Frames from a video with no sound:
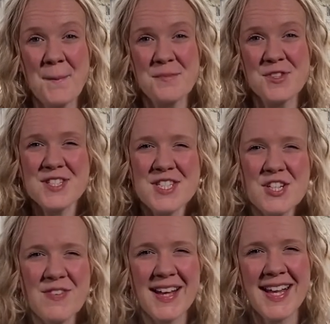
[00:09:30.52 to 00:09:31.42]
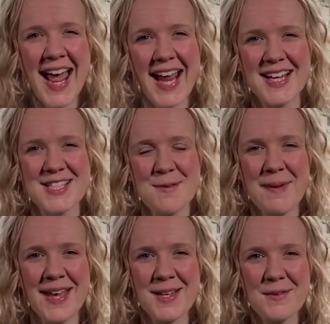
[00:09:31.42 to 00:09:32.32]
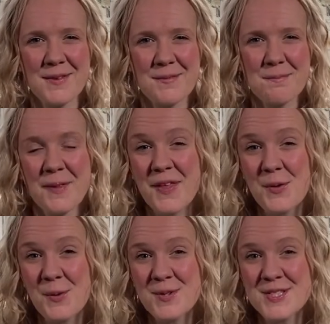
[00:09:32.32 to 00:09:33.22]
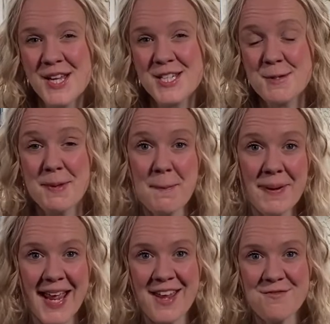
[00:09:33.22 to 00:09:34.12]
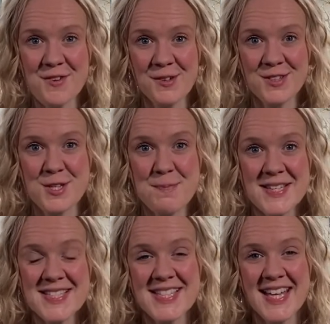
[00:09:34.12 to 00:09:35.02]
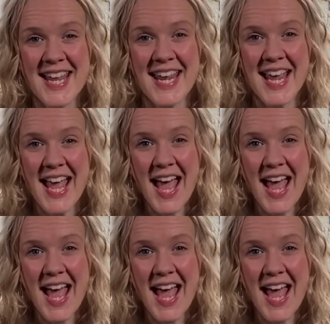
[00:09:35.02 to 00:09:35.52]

just to relax a bit, but then also to be playful, to be silly.